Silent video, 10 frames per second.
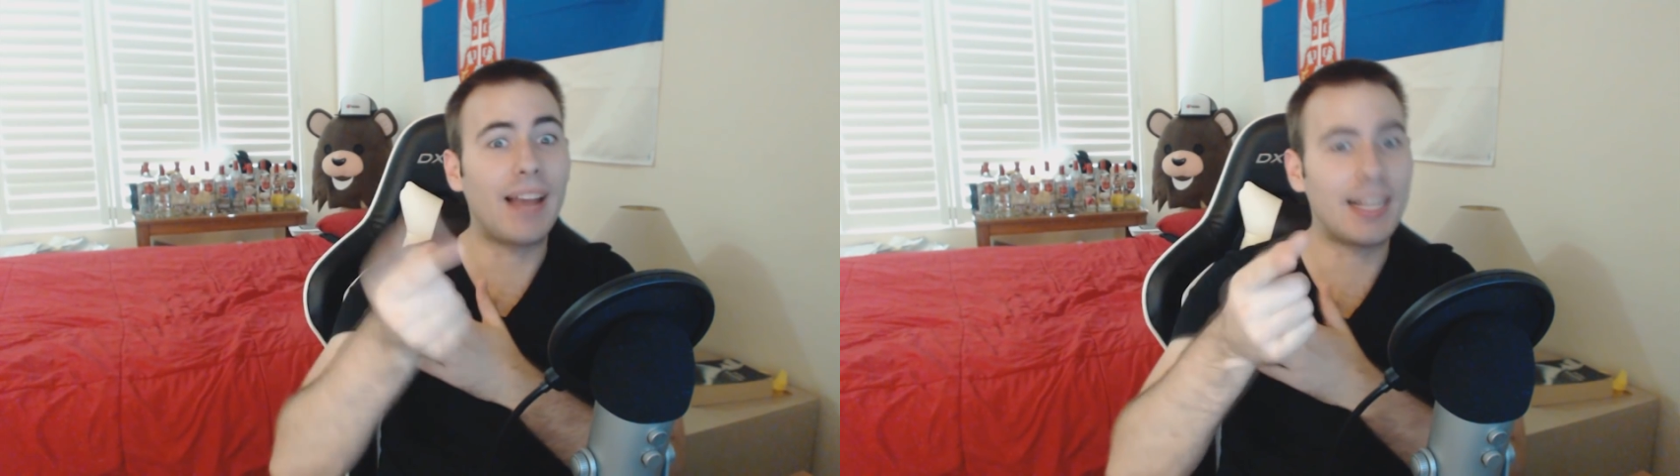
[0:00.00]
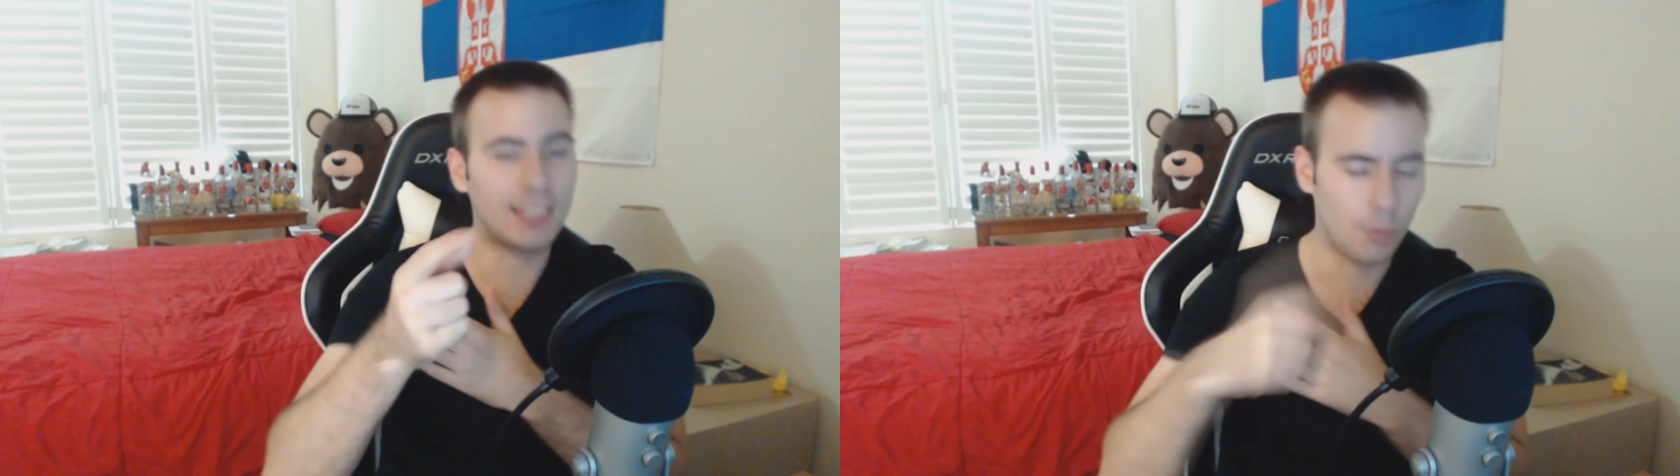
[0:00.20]

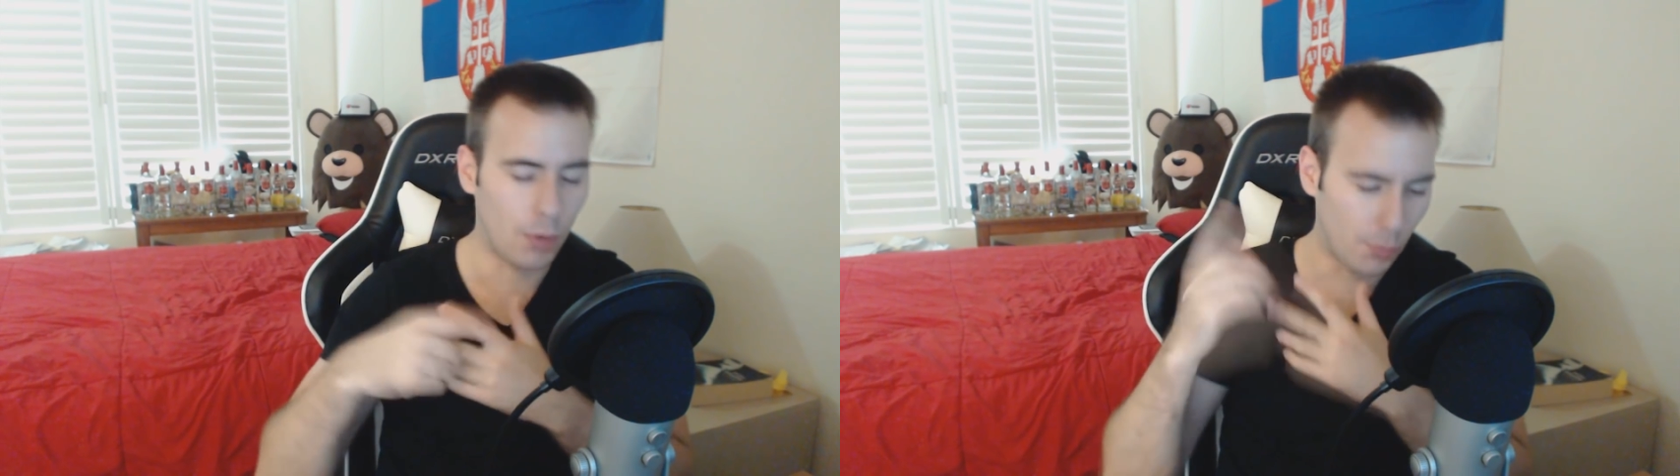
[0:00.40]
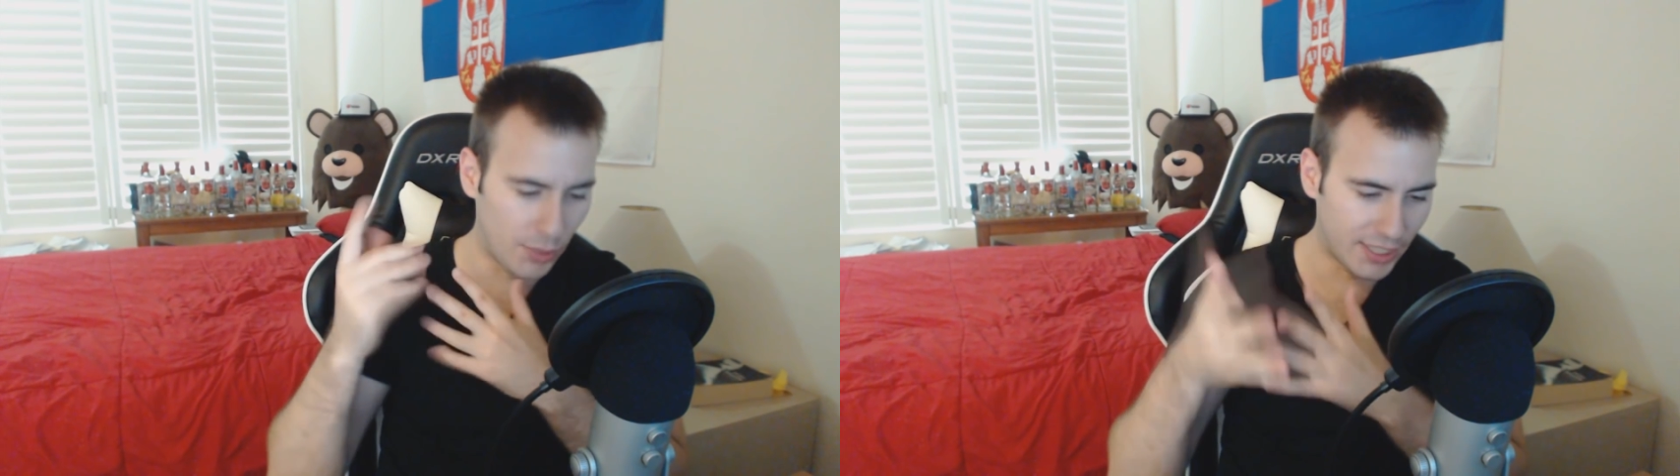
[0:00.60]
That's the
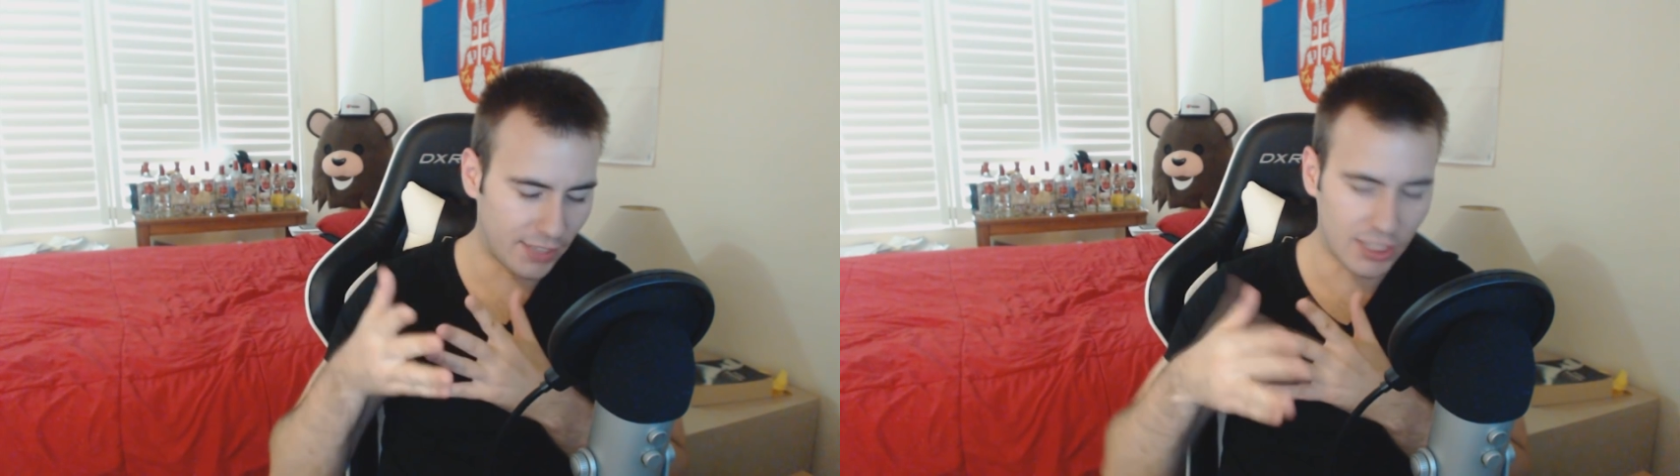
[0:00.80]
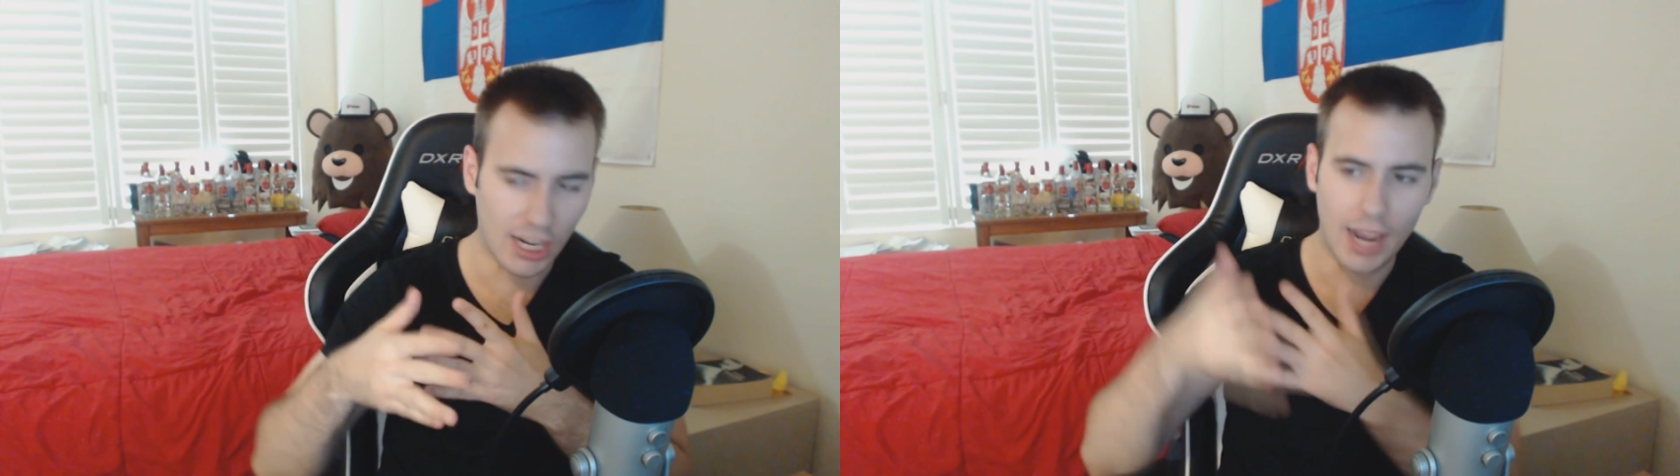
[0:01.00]
one. Wizard
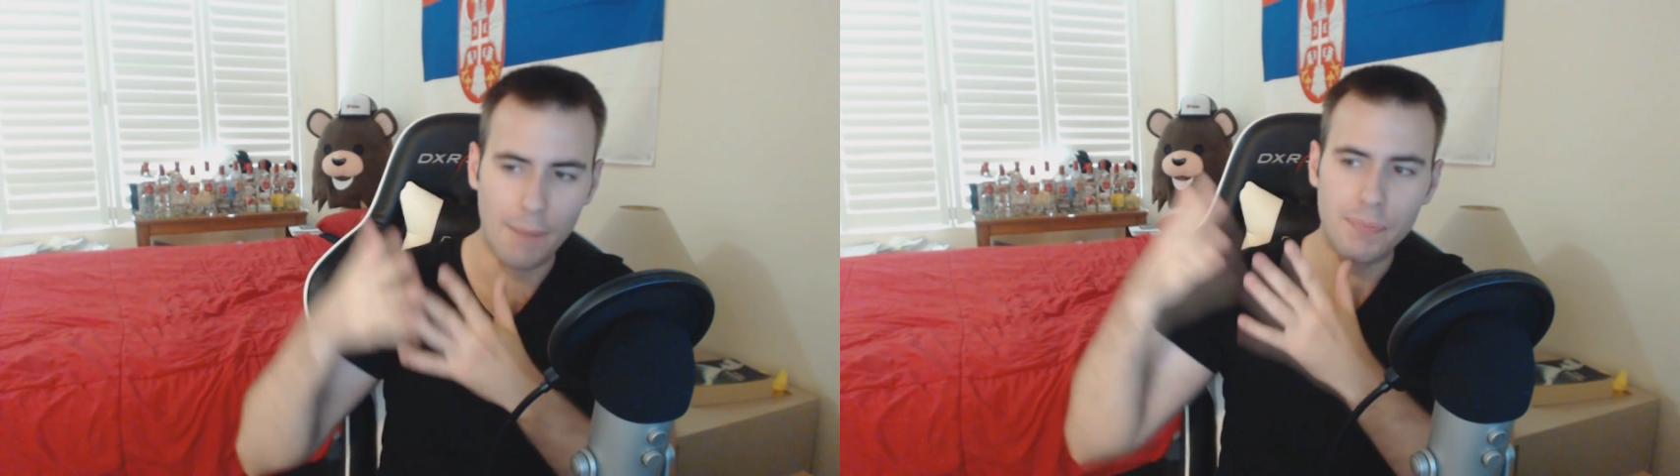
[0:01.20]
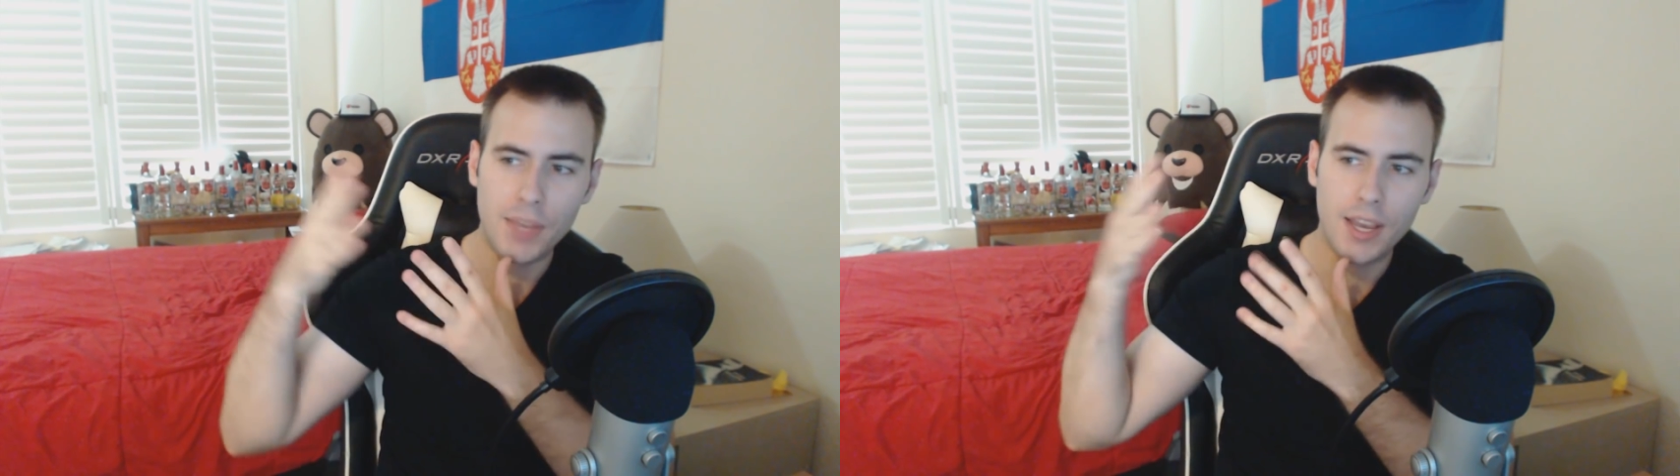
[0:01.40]
of
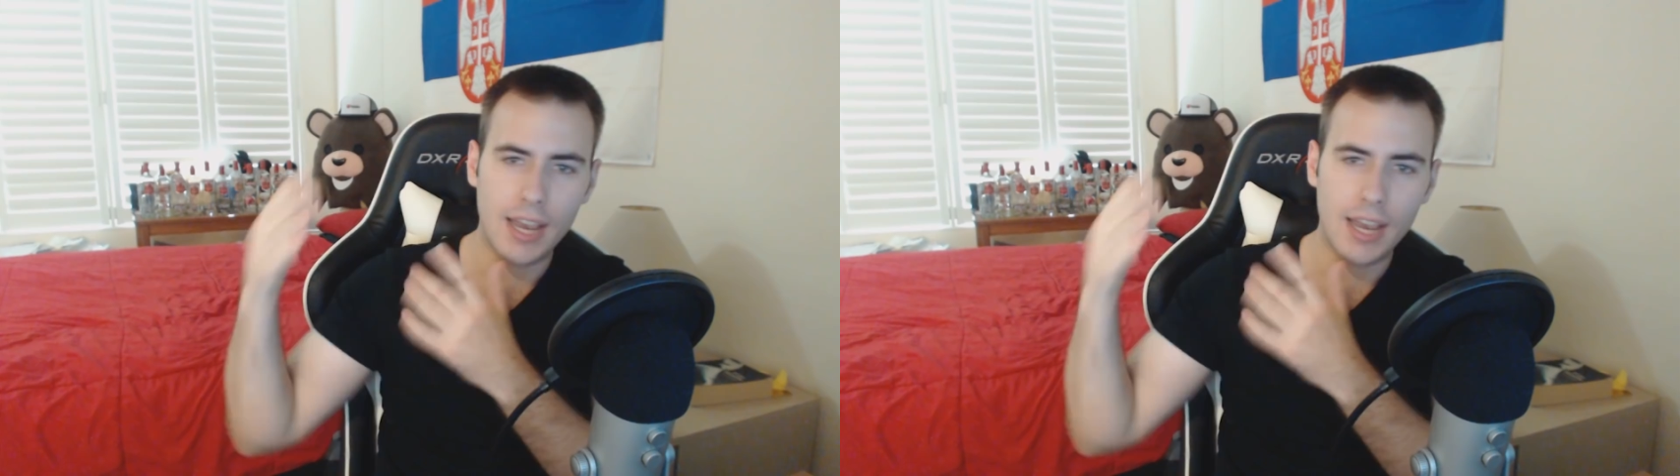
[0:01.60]
Time